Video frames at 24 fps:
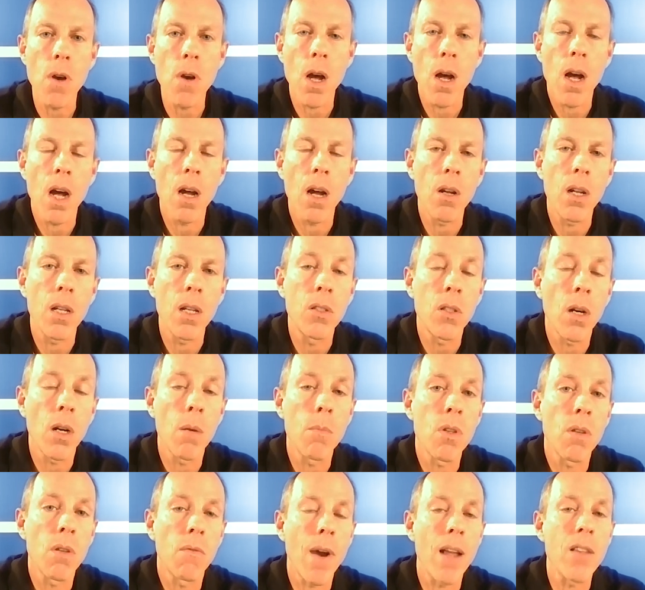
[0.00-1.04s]
uh, in
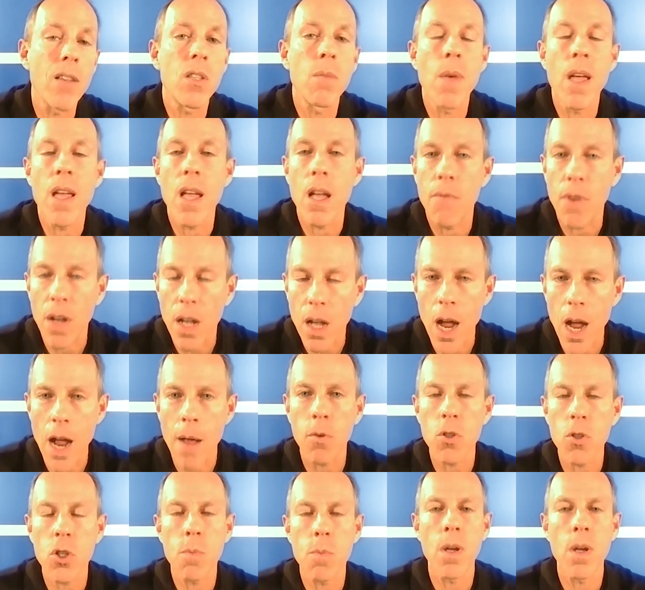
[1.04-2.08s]
terms of resume, of
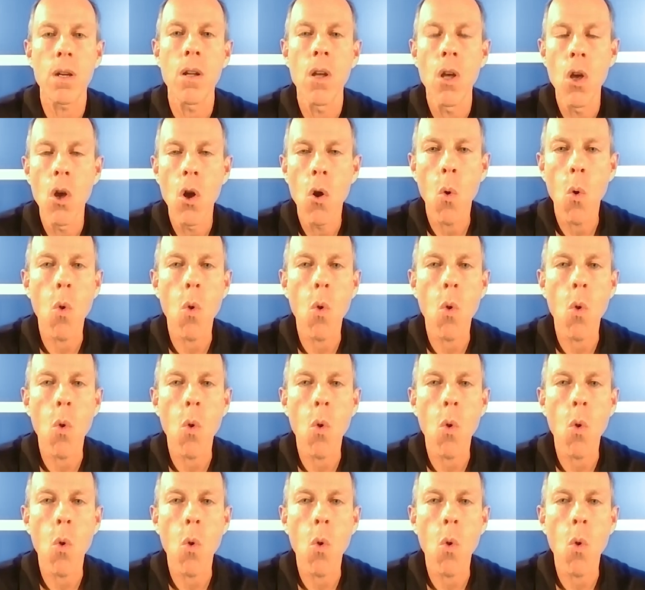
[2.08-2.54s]
accomplishment,